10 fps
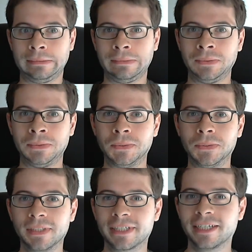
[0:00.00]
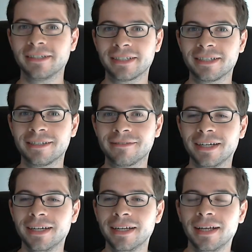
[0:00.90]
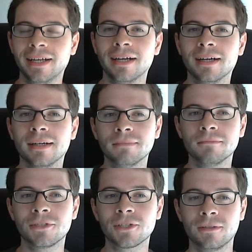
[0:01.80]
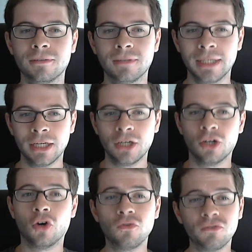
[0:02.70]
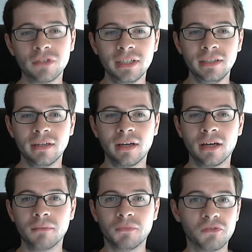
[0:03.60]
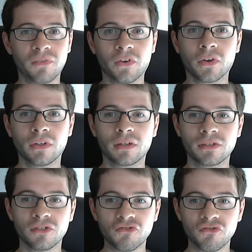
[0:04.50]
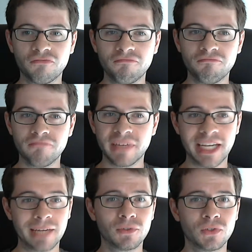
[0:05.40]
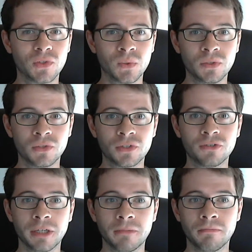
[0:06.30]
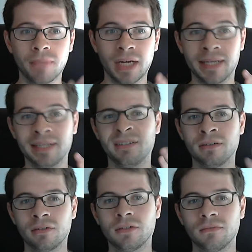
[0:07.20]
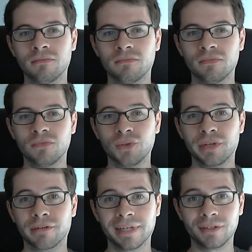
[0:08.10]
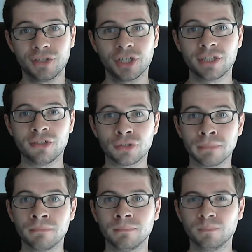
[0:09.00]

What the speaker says: Ooh, scary stuff, right? So hopefully, if you've been following along, you've been able to lucid dream by doing a reality check in your dream.